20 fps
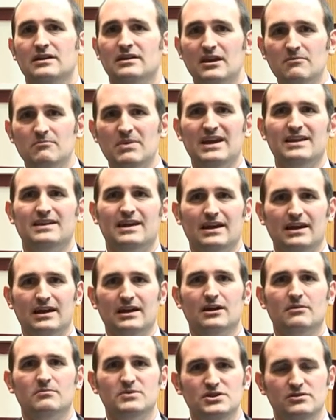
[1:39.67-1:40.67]
They may then
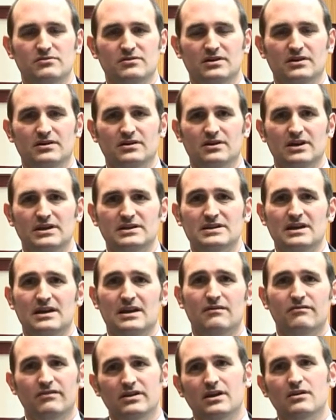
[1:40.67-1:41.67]
get up during the night.
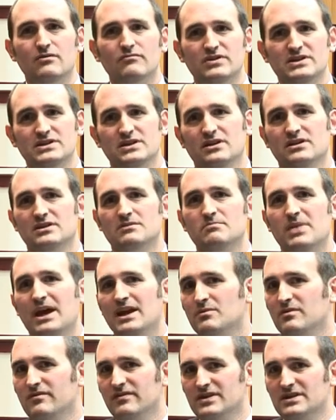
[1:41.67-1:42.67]
If they don't return to
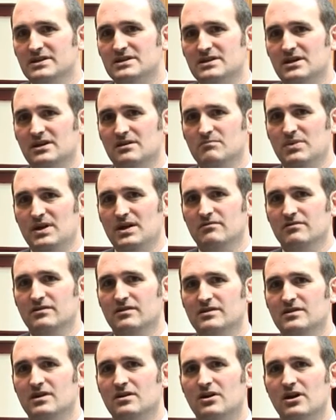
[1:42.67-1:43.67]
bed within a certain period
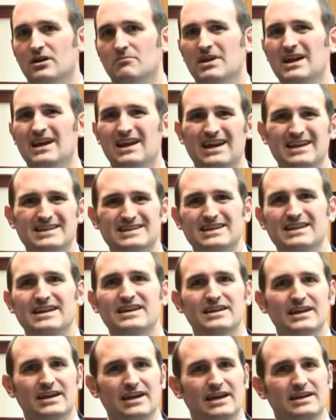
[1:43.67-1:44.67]
of time, it's an
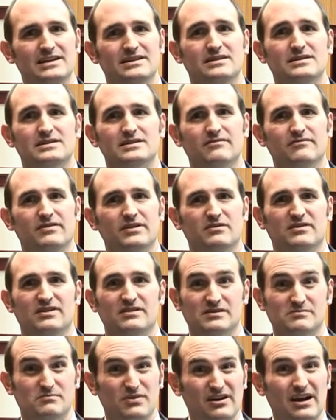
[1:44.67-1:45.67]
indicator that something
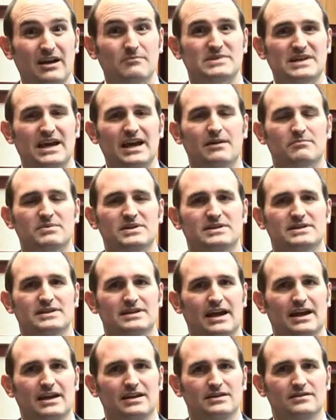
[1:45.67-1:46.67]
has perhaps happened
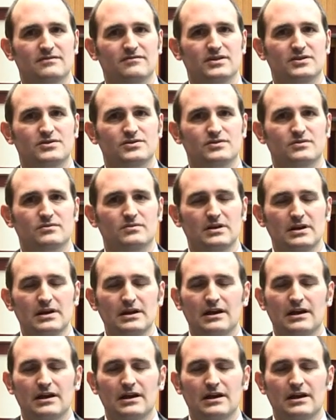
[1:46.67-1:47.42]
to that individual.